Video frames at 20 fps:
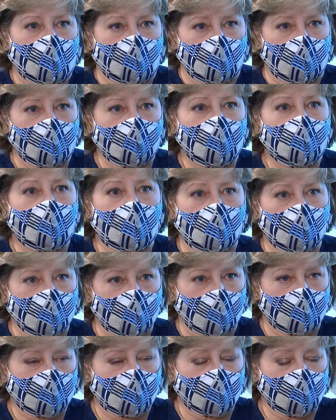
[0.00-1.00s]
PCR
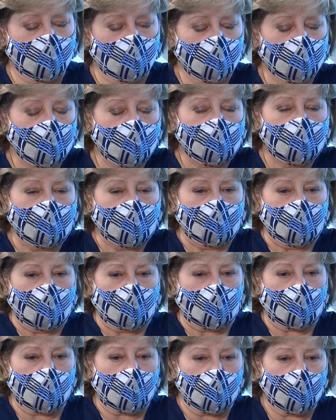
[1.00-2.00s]
testing,
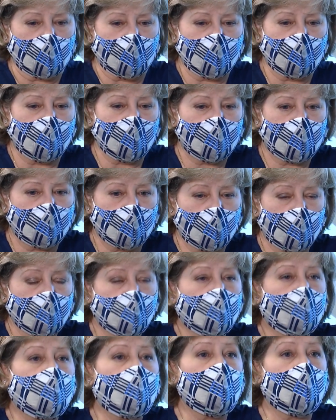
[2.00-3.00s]
for
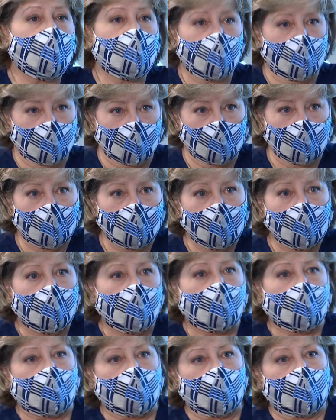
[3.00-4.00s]
the community.
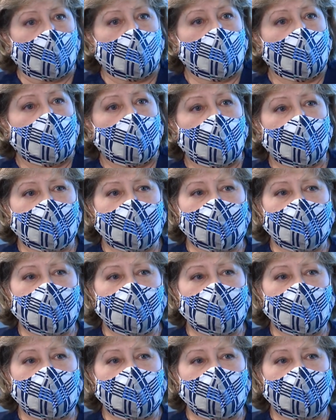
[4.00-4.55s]
We have